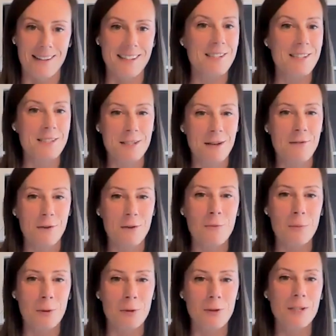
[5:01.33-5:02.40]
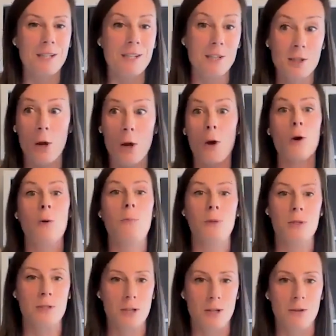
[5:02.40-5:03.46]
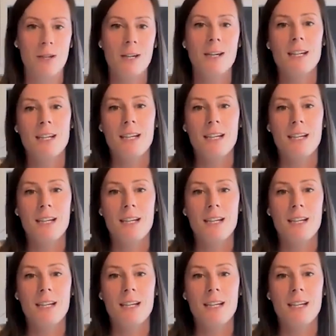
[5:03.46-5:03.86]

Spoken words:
Like, you're so vulnerable, you know, you're so open to